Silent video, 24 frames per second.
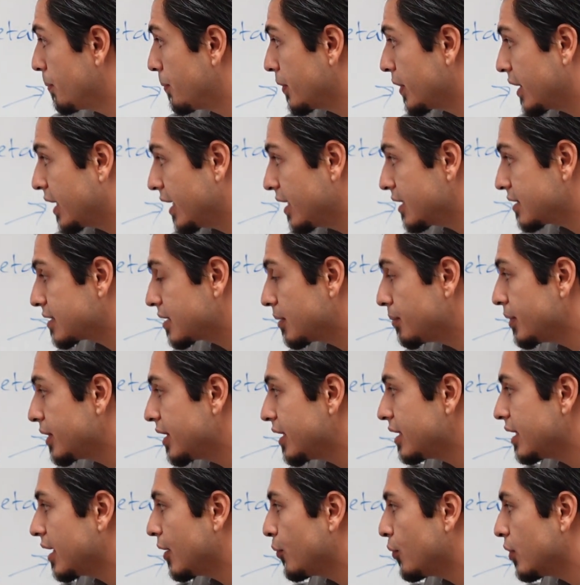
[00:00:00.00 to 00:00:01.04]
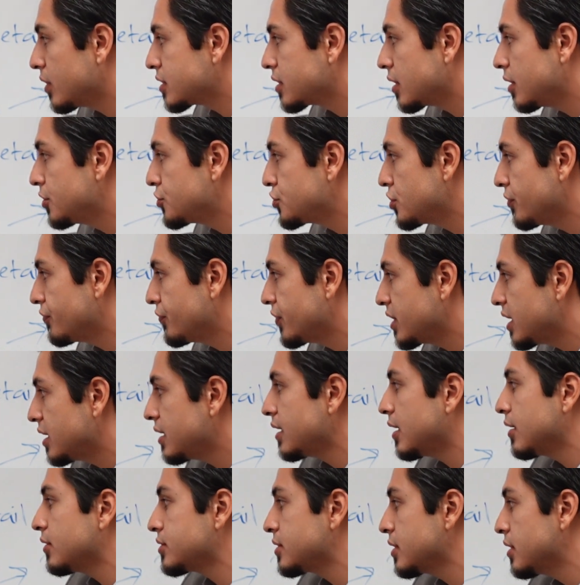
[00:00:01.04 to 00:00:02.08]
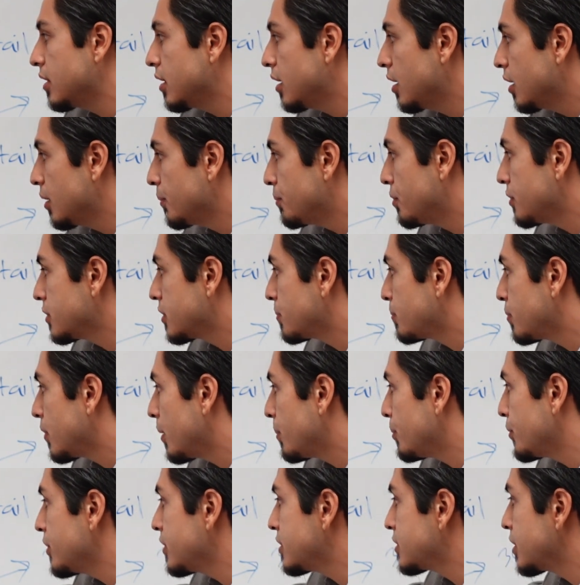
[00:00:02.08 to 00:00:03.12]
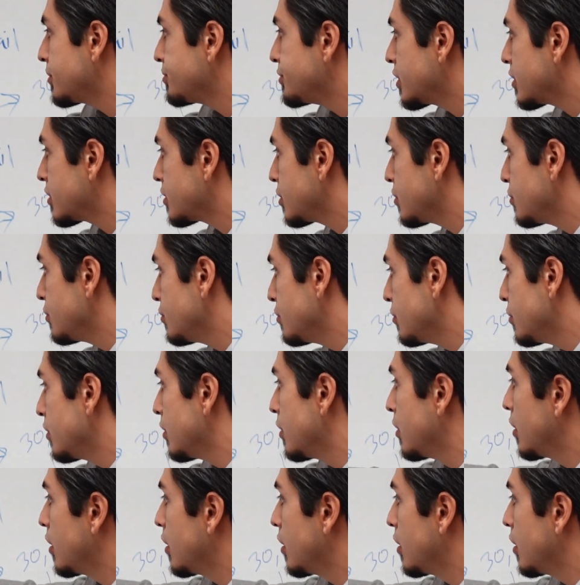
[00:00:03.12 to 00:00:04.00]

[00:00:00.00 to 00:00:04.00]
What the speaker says: get somebody that wants 150,000, put the property subject to,